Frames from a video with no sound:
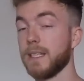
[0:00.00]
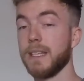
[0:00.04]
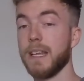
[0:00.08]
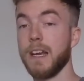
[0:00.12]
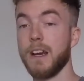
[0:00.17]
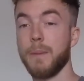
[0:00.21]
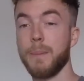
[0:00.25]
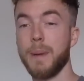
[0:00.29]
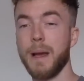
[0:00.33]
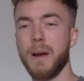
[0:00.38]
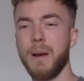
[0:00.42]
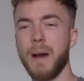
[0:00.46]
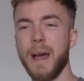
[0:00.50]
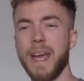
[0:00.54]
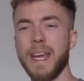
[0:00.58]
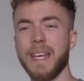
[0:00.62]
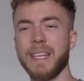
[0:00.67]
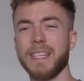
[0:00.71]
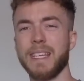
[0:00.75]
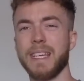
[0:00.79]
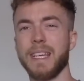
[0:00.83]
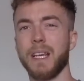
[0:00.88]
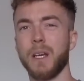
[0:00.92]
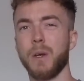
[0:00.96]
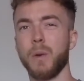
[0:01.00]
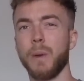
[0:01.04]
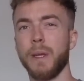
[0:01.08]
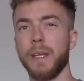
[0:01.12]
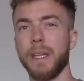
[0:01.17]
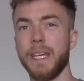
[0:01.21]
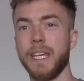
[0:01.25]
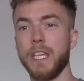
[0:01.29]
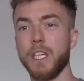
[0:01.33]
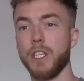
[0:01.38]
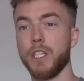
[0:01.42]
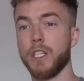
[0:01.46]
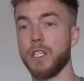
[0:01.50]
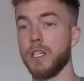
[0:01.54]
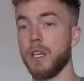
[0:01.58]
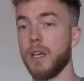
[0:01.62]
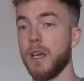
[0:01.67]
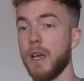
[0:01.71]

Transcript: they're about 18 quid each,